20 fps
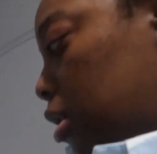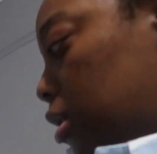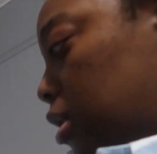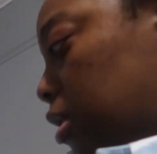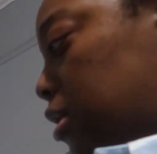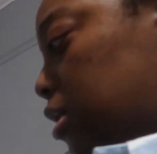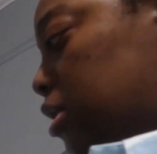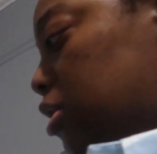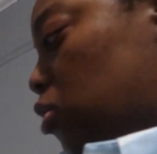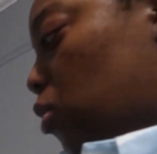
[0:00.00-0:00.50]

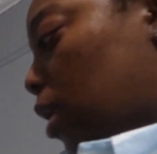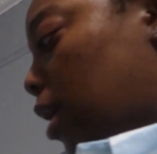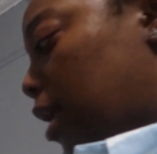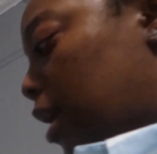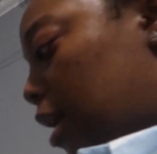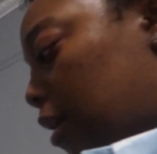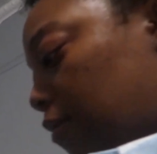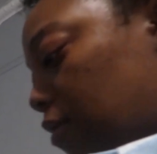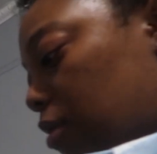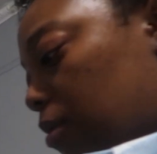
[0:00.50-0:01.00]
this is quite
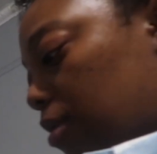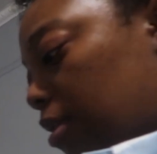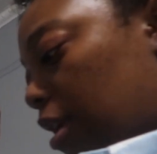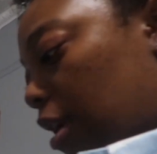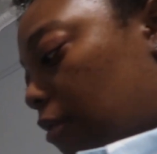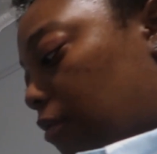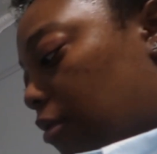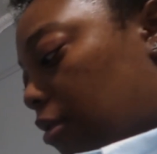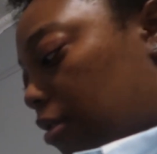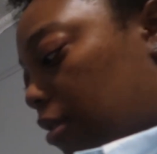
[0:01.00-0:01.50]
heavy with
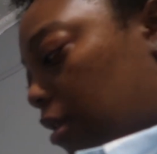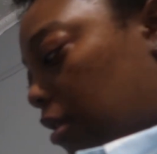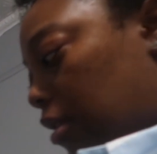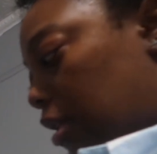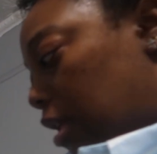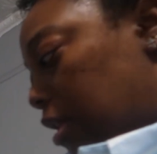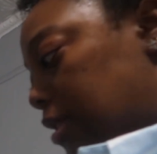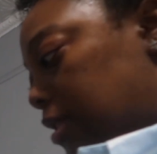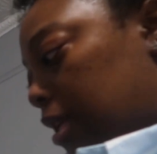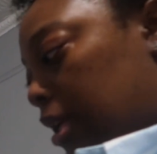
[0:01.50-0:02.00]
everything
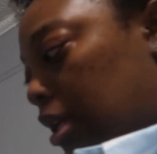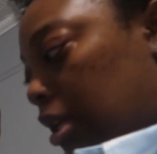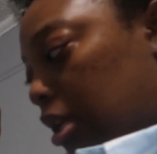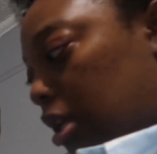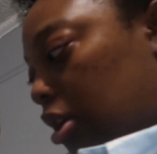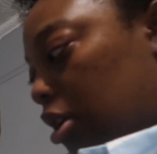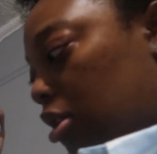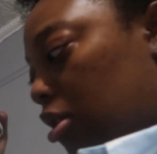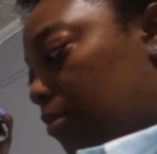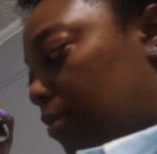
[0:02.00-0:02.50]
that's in
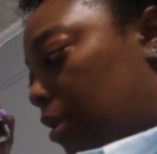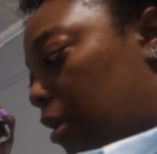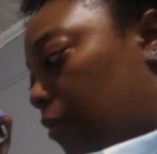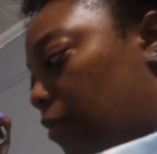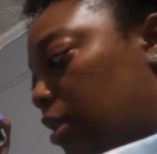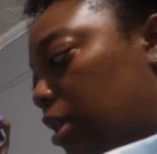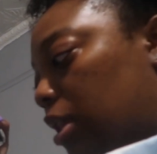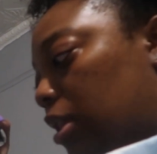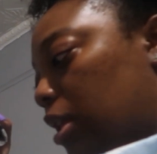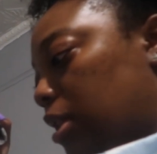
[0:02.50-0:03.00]
here, but
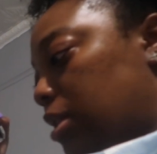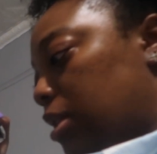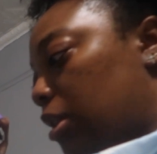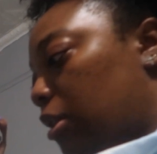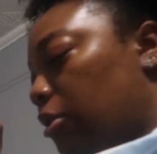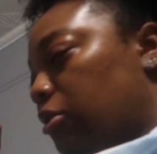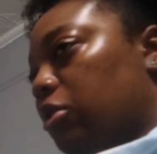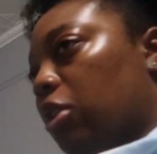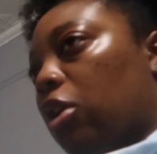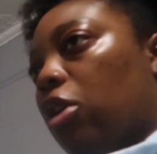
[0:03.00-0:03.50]
everything that's in
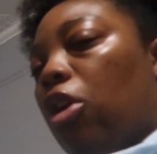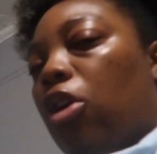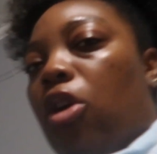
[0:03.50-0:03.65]
here is gonna